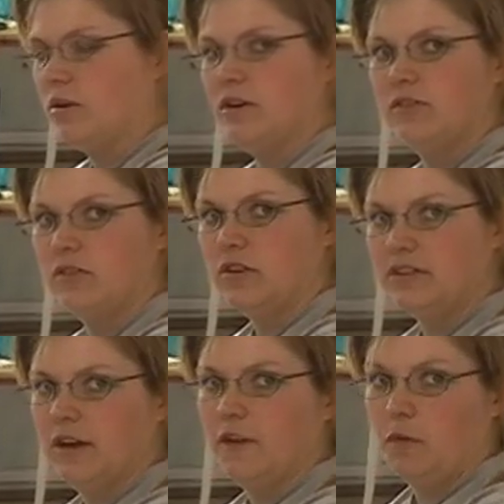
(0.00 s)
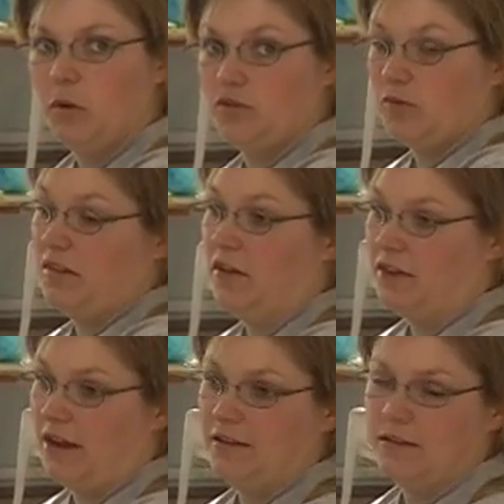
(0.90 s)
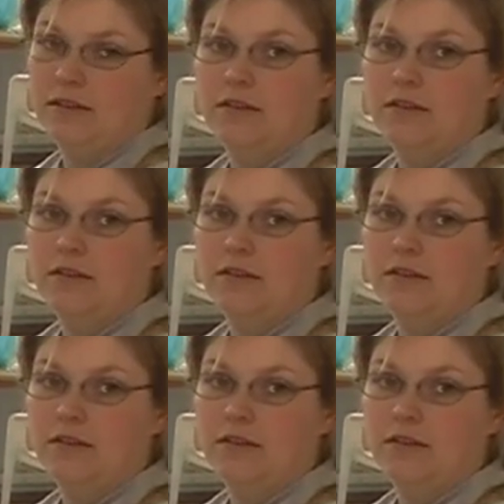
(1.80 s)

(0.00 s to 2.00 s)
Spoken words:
was, you could tell that the person was left-handed.